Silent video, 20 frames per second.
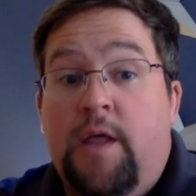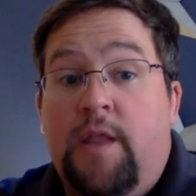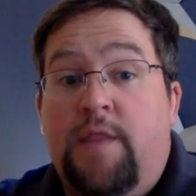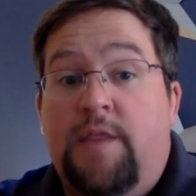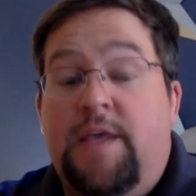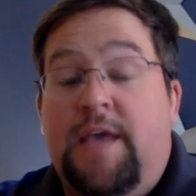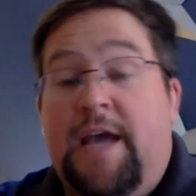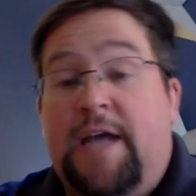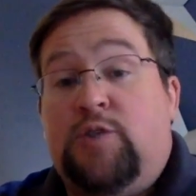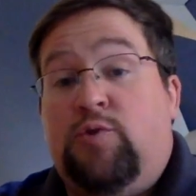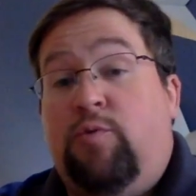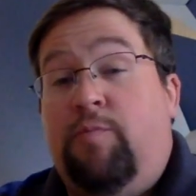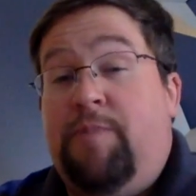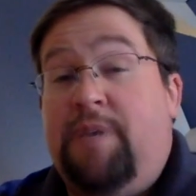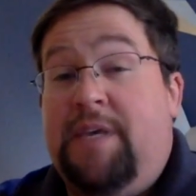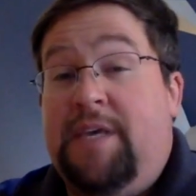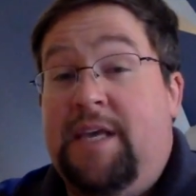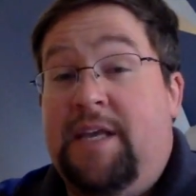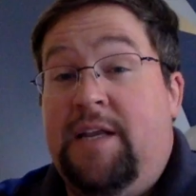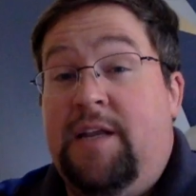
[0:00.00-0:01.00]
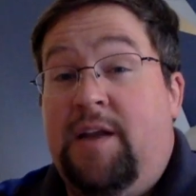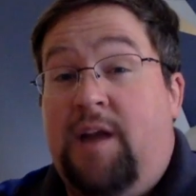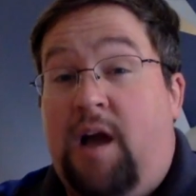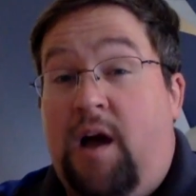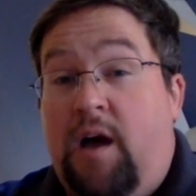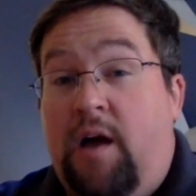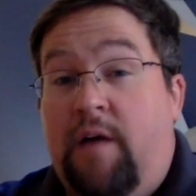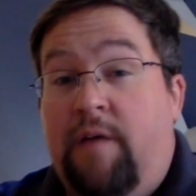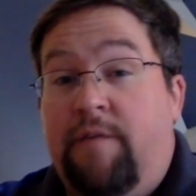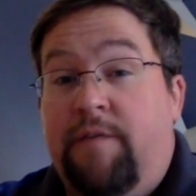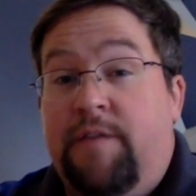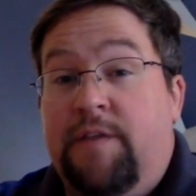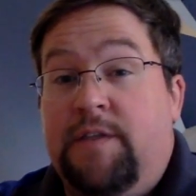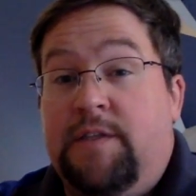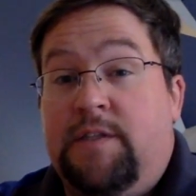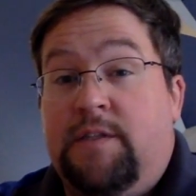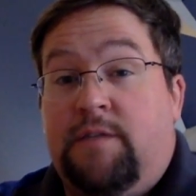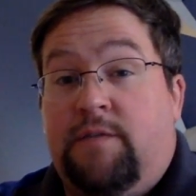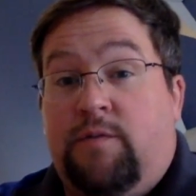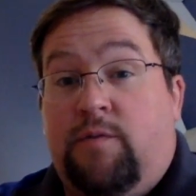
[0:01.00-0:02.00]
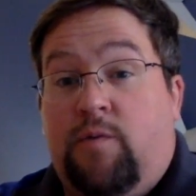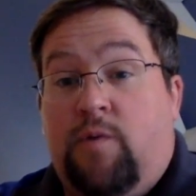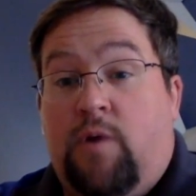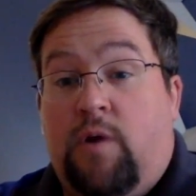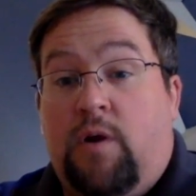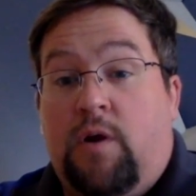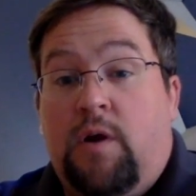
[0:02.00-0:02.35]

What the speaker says: the actual beginning of the Civil War.